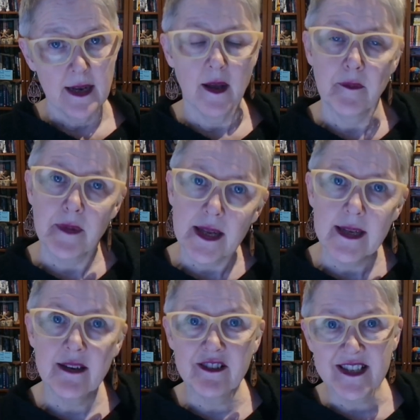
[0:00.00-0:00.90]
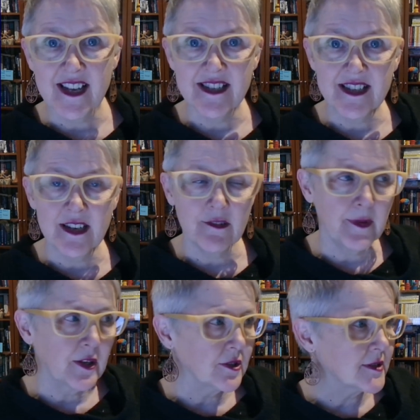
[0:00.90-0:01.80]
Now, media is sensitive
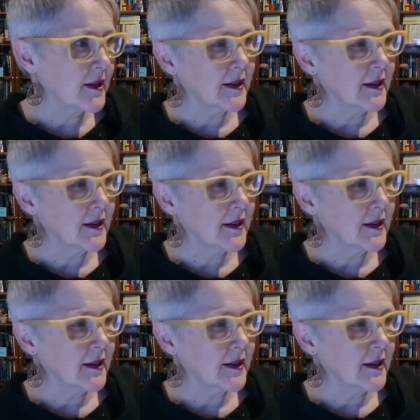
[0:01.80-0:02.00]
because